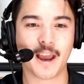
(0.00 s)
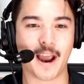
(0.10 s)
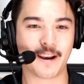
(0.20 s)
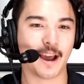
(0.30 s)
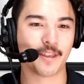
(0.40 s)

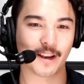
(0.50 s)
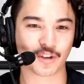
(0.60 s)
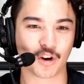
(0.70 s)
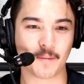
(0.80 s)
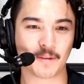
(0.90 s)
And now that
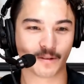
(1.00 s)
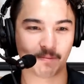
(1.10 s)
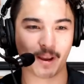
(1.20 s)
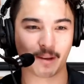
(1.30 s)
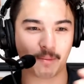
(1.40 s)
time is
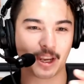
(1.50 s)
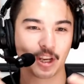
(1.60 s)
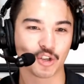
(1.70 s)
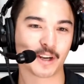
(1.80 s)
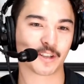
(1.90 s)
be being
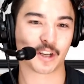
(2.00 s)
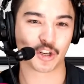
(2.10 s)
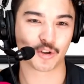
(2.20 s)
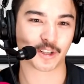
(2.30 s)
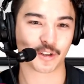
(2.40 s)
contracted and
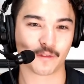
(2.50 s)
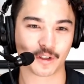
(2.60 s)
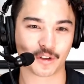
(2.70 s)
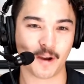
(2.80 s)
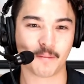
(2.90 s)
contracted over
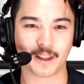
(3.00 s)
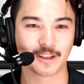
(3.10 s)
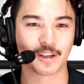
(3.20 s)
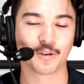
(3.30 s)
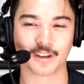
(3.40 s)
time, but at
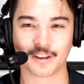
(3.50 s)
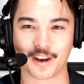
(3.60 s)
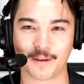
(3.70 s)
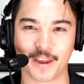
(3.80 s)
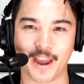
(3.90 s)
least he knows
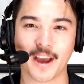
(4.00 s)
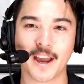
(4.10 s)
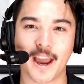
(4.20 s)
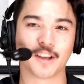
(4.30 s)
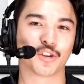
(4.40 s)
that I'm there.
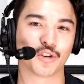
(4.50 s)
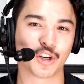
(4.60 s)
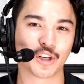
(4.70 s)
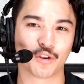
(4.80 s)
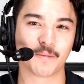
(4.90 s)
And so
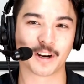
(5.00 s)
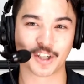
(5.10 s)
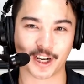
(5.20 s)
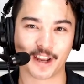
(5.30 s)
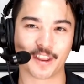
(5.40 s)
she told me to
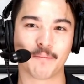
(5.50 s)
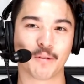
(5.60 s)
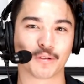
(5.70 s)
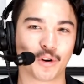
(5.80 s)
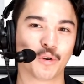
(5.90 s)
check out that
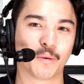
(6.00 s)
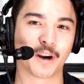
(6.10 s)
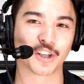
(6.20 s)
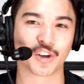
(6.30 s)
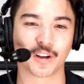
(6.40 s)
book, The Whole
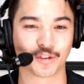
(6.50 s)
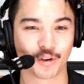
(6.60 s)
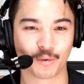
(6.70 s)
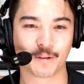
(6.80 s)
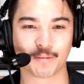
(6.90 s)
Brain Child. So I
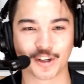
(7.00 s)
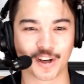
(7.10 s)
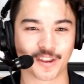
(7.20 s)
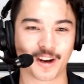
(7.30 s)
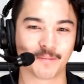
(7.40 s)
really
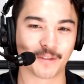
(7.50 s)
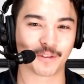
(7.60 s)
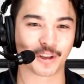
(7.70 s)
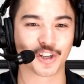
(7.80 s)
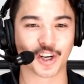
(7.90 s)
appreciate that. I'm
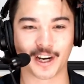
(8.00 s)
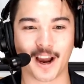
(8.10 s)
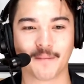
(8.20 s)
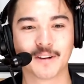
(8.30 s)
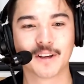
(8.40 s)
definitely going to check it
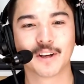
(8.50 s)
out.